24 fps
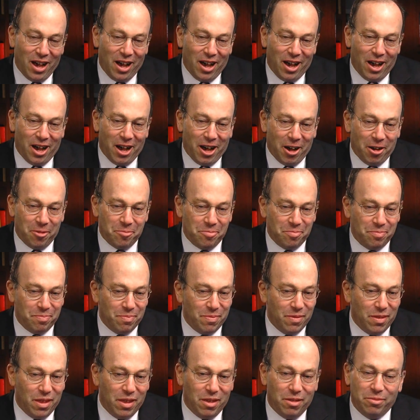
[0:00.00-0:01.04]

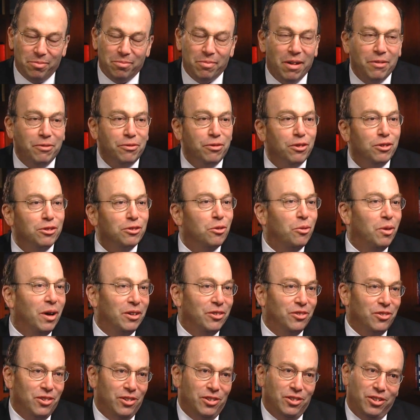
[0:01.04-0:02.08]
My first
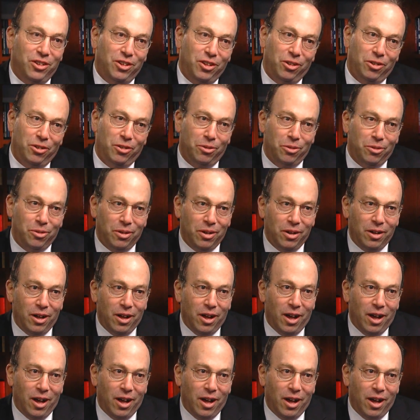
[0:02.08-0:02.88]
question to you,